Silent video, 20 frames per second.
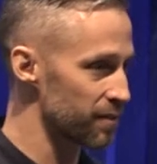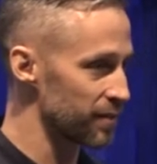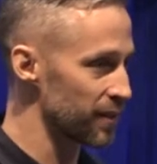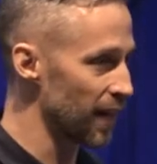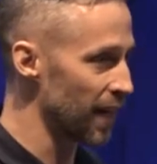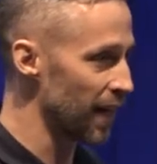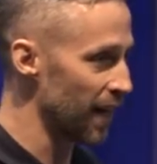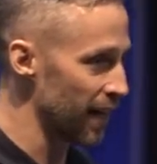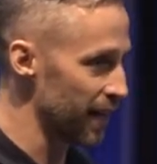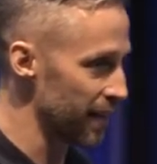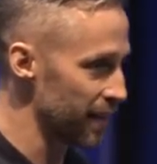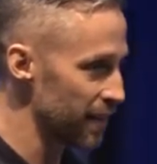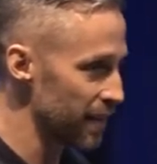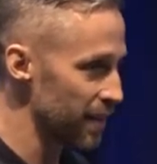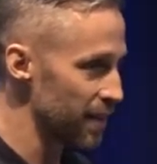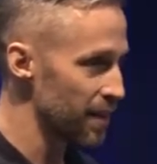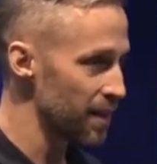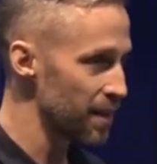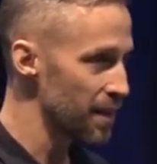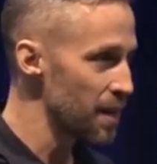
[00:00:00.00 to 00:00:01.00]
of God,
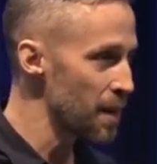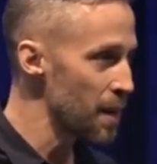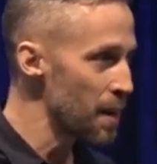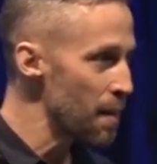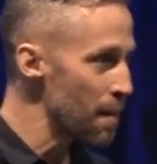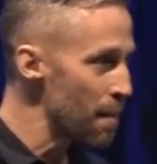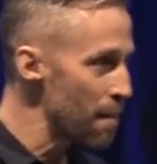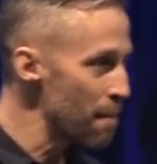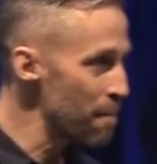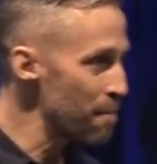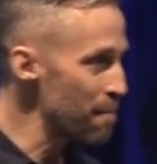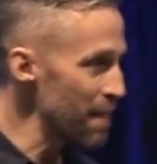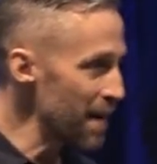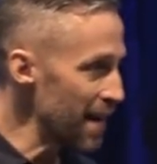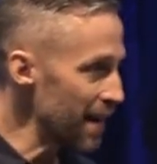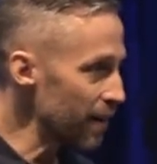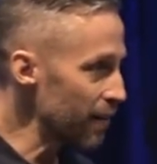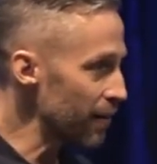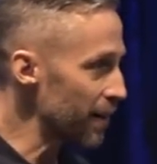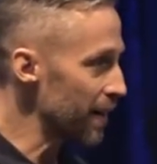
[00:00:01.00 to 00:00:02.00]

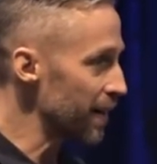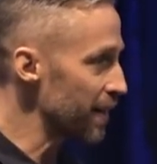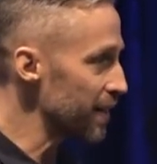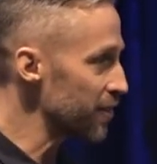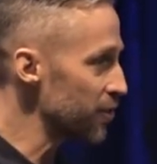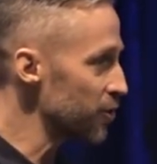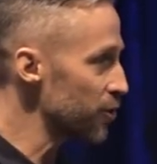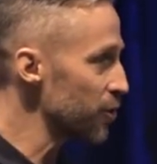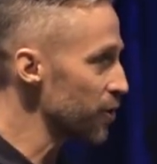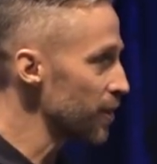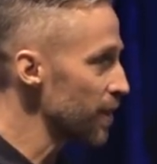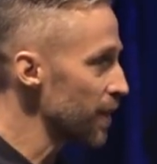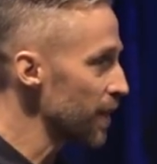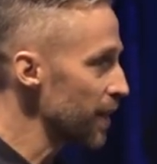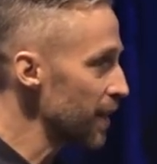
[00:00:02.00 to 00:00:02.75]
marriage